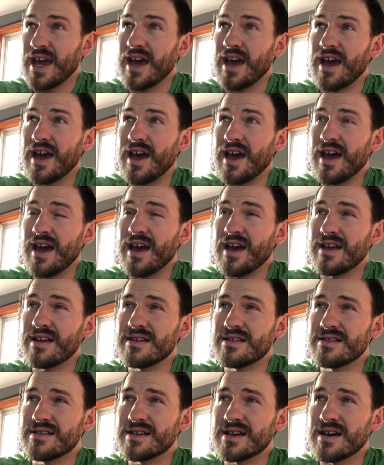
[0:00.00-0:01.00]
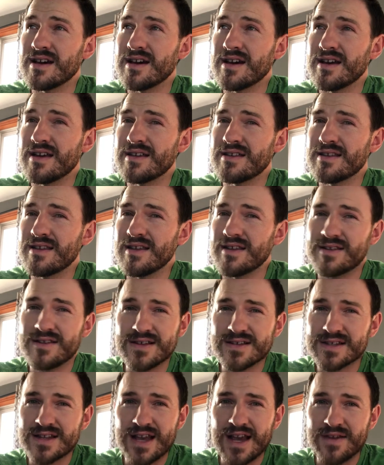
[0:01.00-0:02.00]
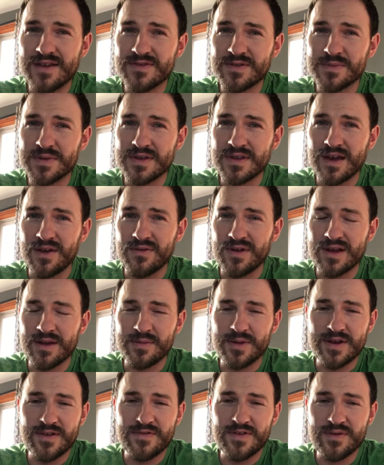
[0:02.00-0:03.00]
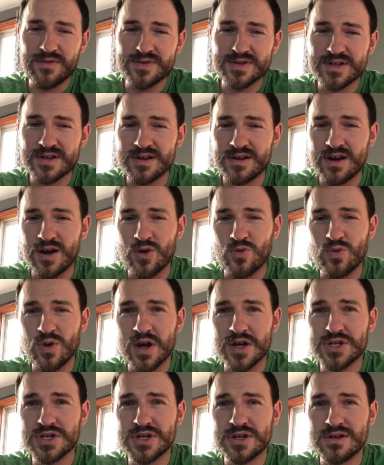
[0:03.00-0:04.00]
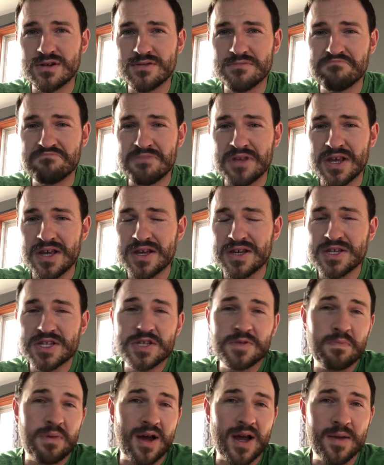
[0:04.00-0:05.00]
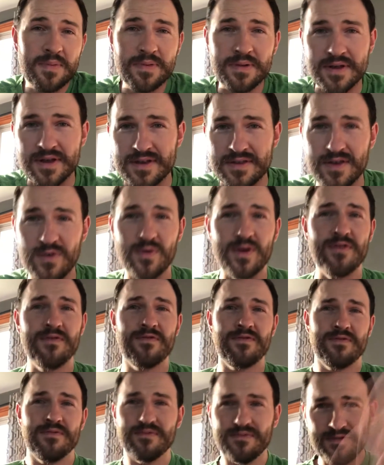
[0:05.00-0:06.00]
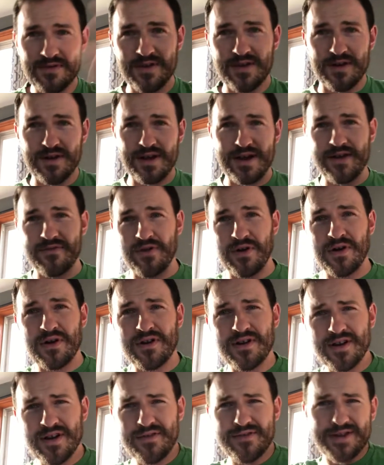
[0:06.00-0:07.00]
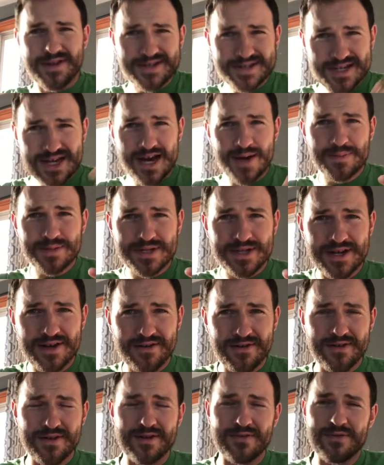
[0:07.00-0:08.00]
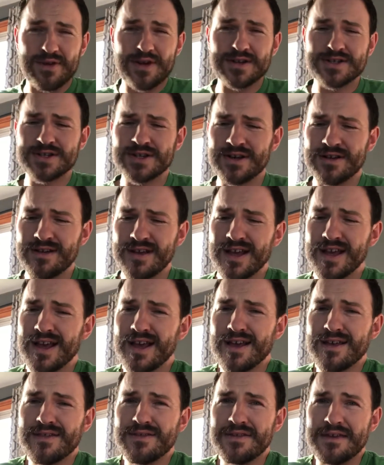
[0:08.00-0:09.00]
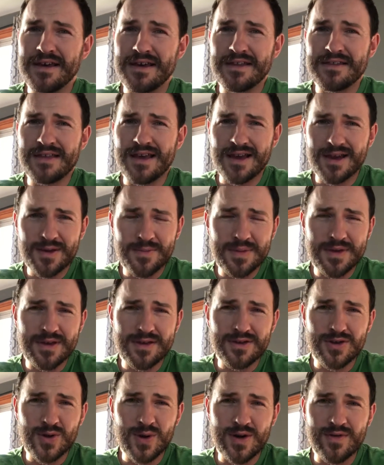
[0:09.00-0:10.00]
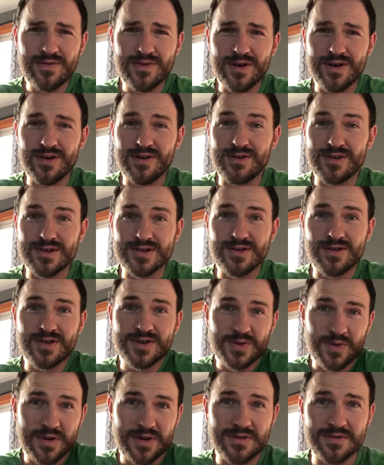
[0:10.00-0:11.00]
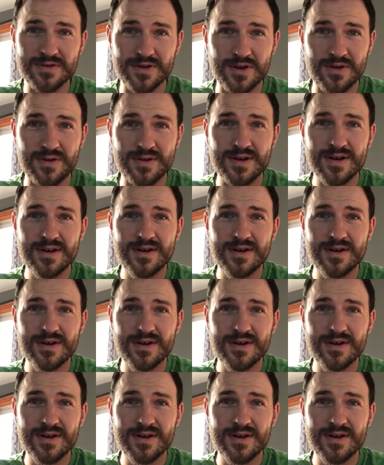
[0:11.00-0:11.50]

And it doesn't have to be that way. I mean, if it was a Russian spy plane that we've never heard of and it's top secret in Russia, then that could be a UFO, as long as we don't know